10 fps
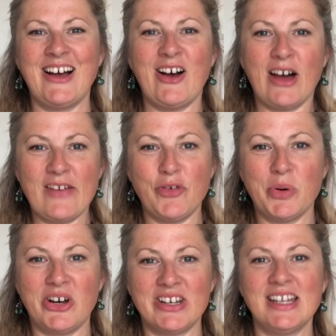Hi
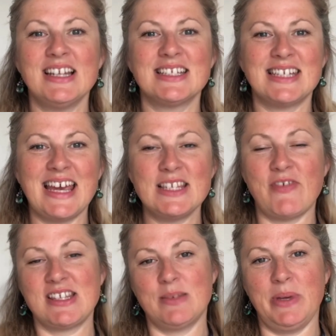everyone, today's
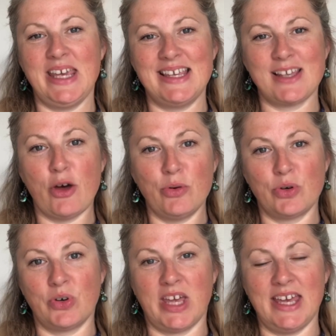recipe is oat
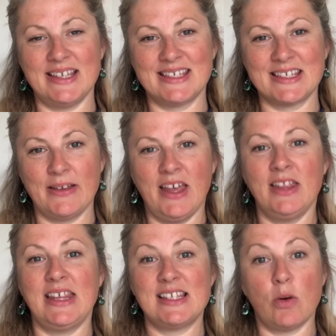cookies.
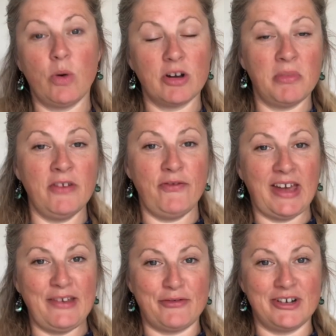These are one of my
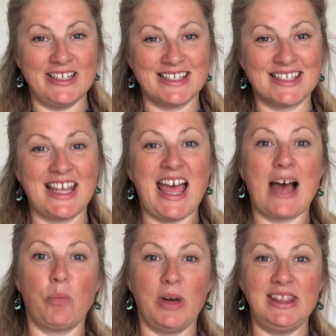favourites,
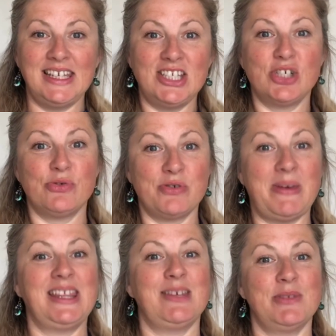and when the children
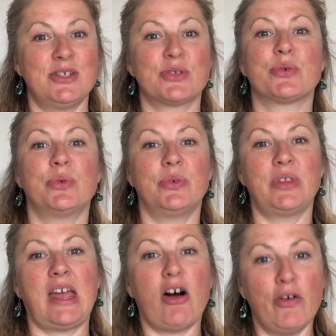make them at school
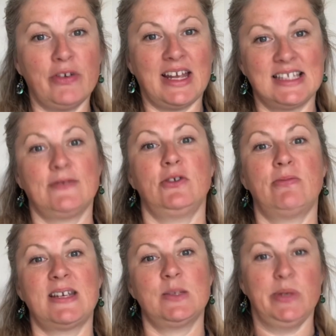they often ask for the
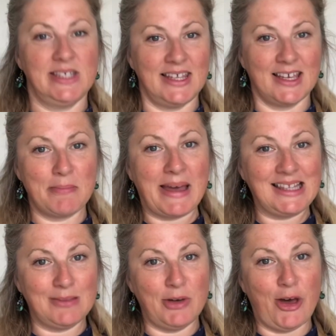recipe so they can make
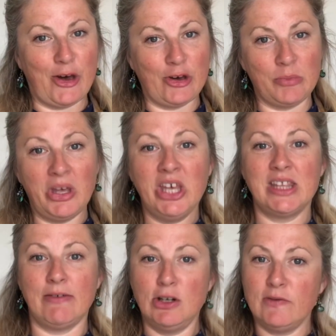them at home.
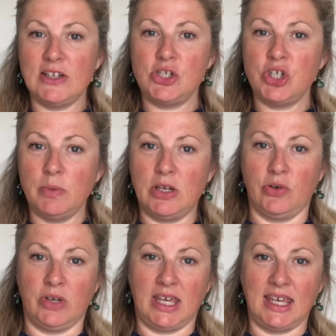They're a lovely chewy
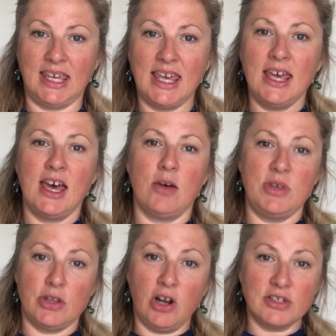cookie
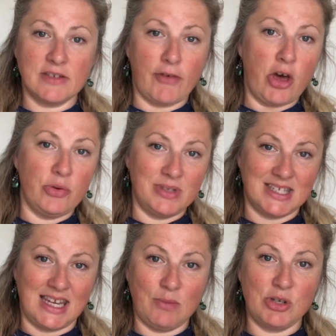with lots of oats
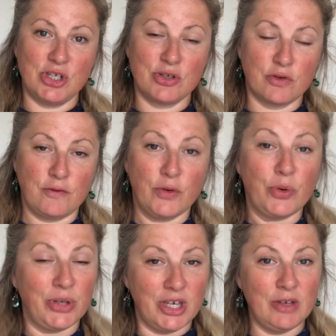in, which is good for
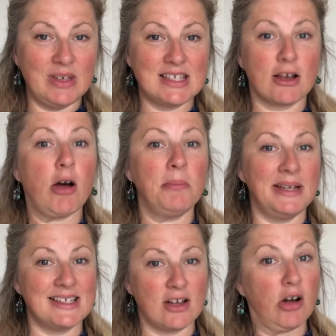you. It's a
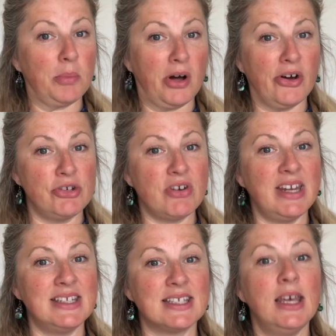complex
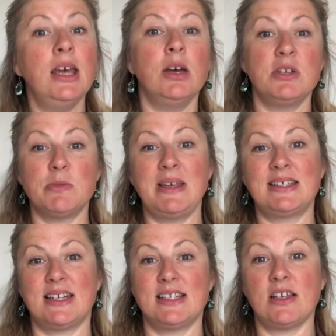carbohydrate, which means that
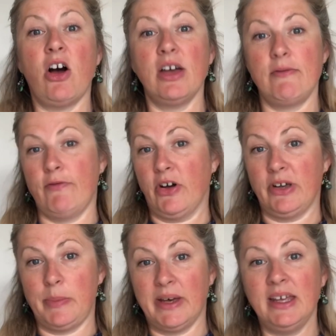it's high in
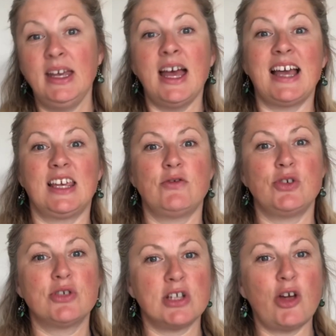fibre and gives you
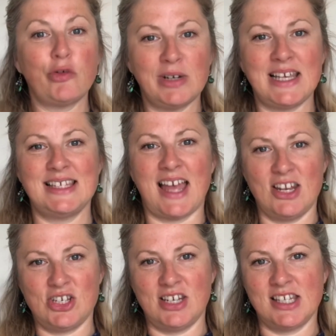slow release
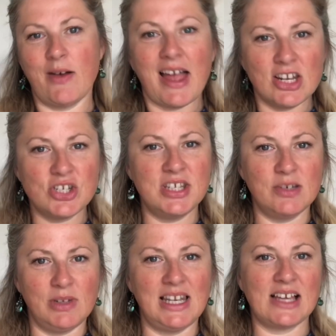energy, so energy that
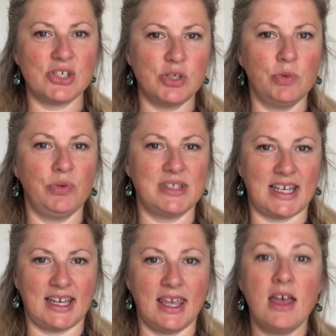will last you all
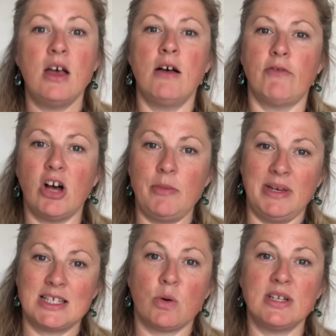day. Fibre is
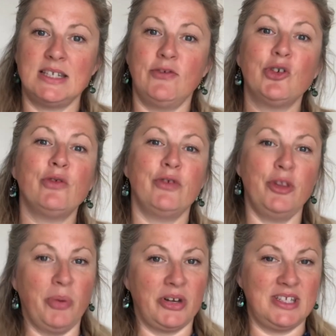quite difficult for the
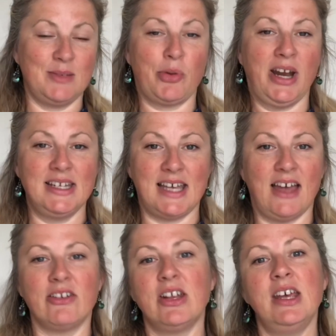body to break
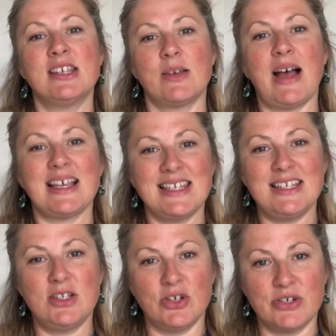down, so as it
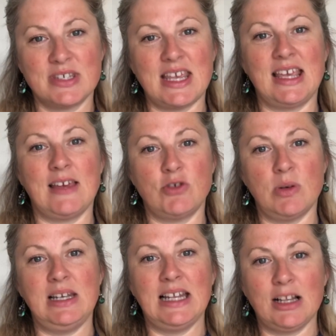does, it gives you a
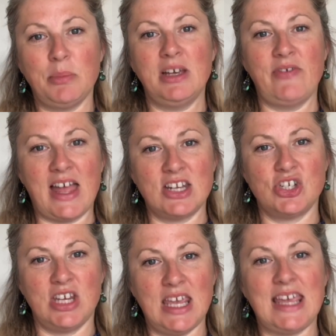little bit of
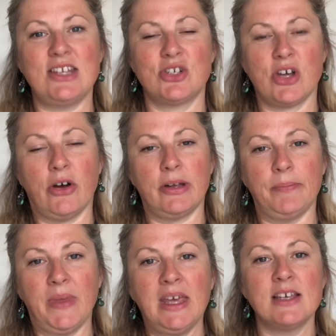energy each time.
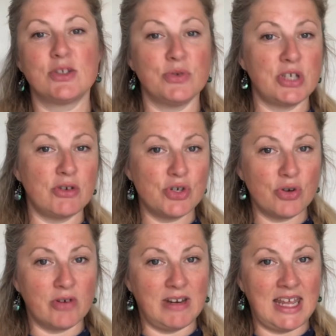There's also
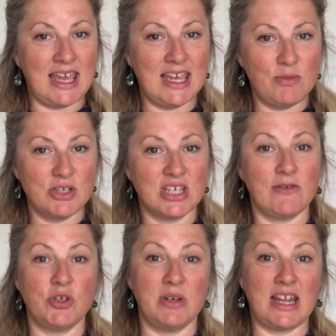sugar in here, which gives
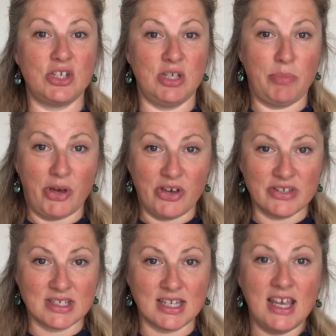you an energy
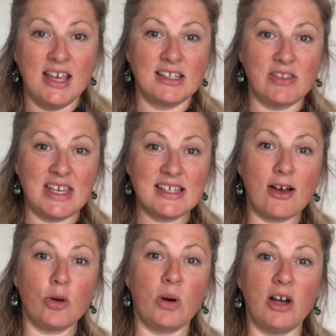burst. So these are
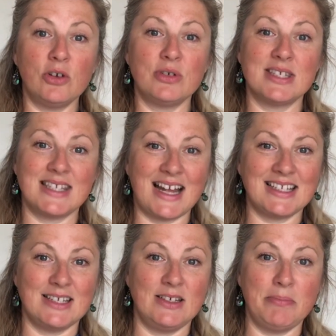quite a good snack
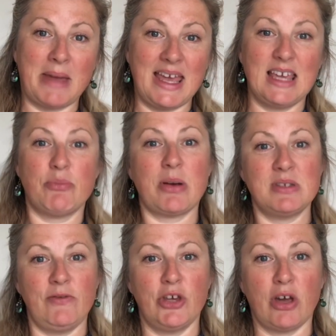to make, perhaps
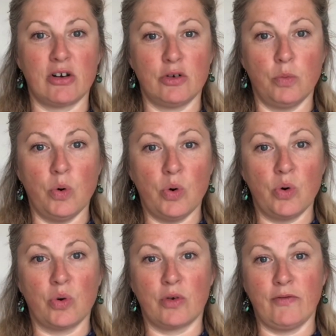if you're going on a
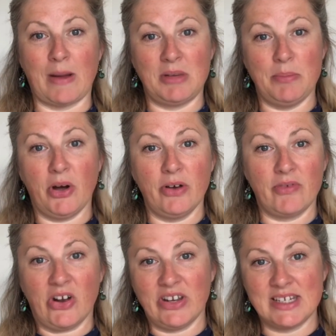walk or a family bike
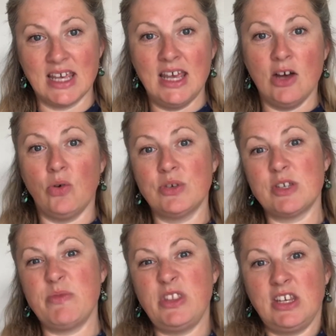ride, or
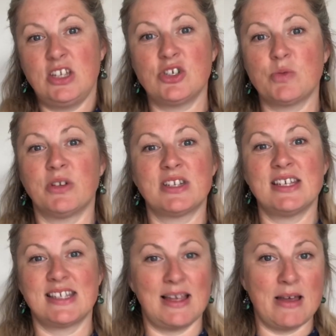something that you just want
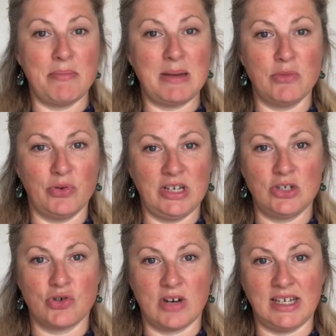as a mid-morning
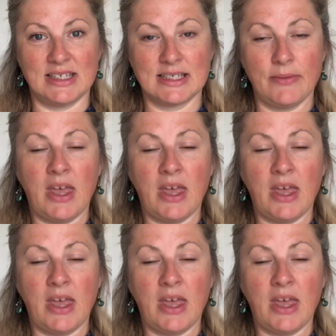treat.